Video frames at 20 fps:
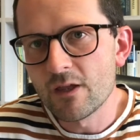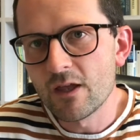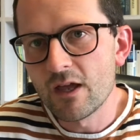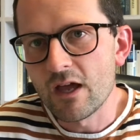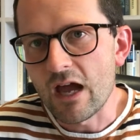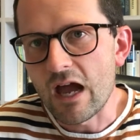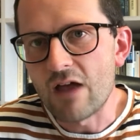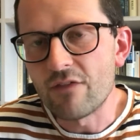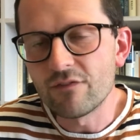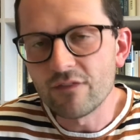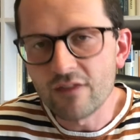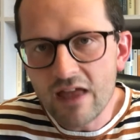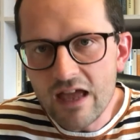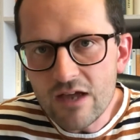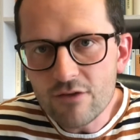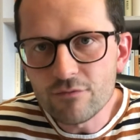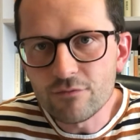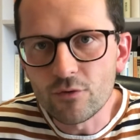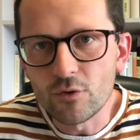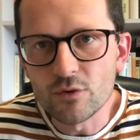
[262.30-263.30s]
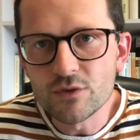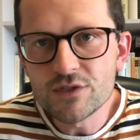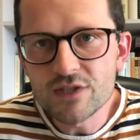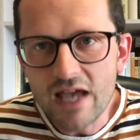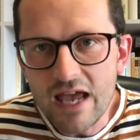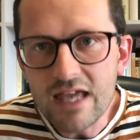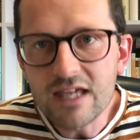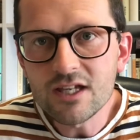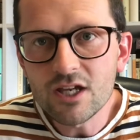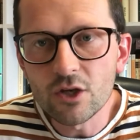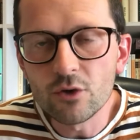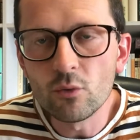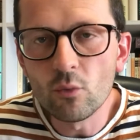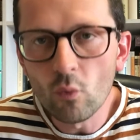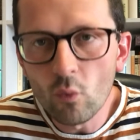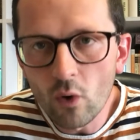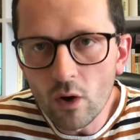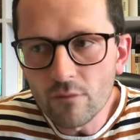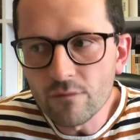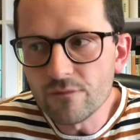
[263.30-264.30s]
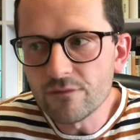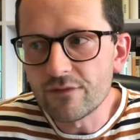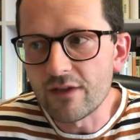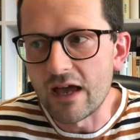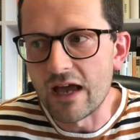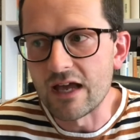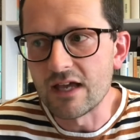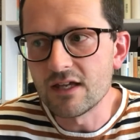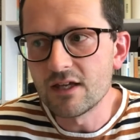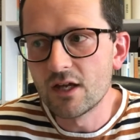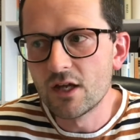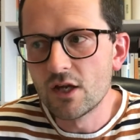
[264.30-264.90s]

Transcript: And therefore taken one day